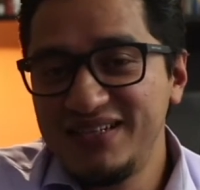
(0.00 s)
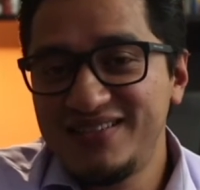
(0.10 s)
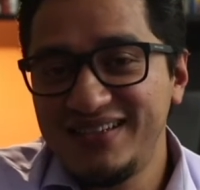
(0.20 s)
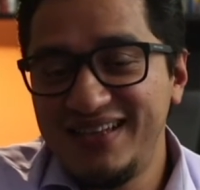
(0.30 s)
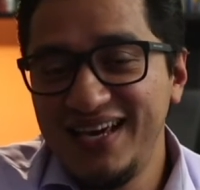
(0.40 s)
And
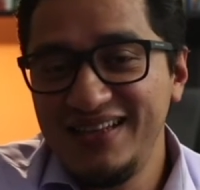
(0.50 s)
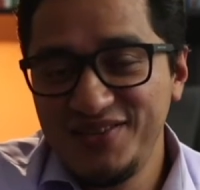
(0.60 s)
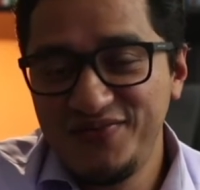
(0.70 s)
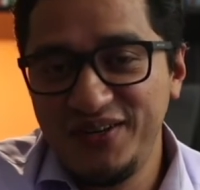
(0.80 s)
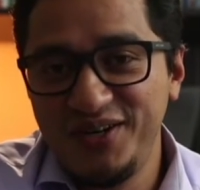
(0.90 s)
today,
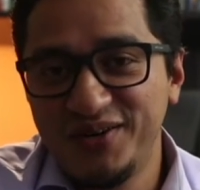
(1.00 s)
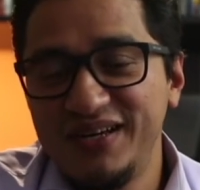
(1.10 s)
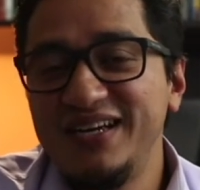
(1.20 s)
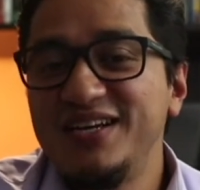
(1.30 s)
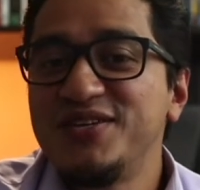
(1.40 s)
this video
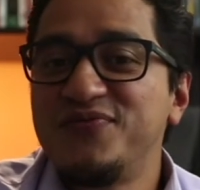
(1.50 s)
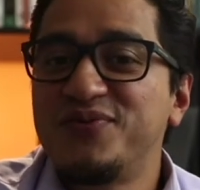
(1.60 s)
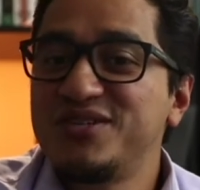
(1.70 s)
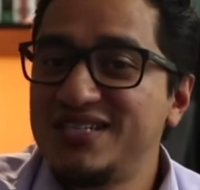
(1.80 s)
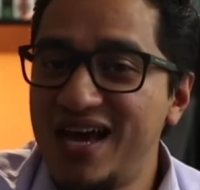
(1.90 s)
is
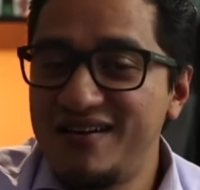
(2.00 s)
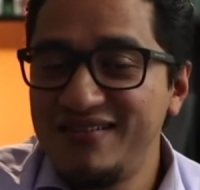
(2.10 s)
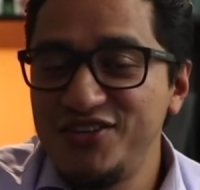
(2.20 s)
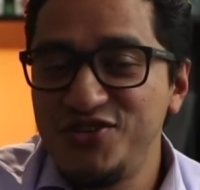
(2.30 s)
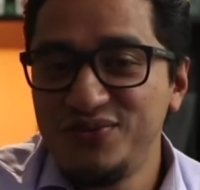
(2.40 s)
for
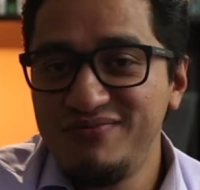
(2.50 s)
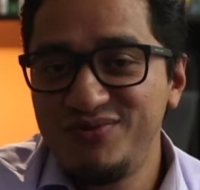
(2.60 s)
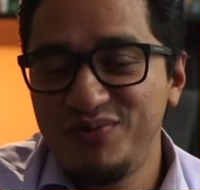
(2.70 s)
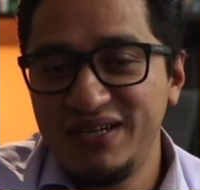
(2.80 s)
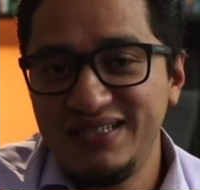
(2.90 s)
Saturday, June
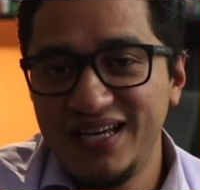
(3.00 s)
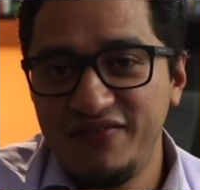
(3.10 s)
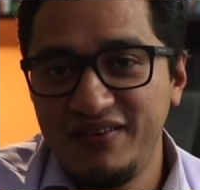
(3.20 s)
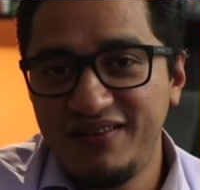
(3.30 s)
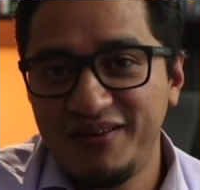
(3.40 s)

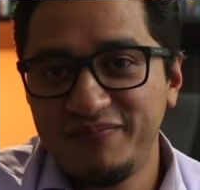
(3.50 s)
27th.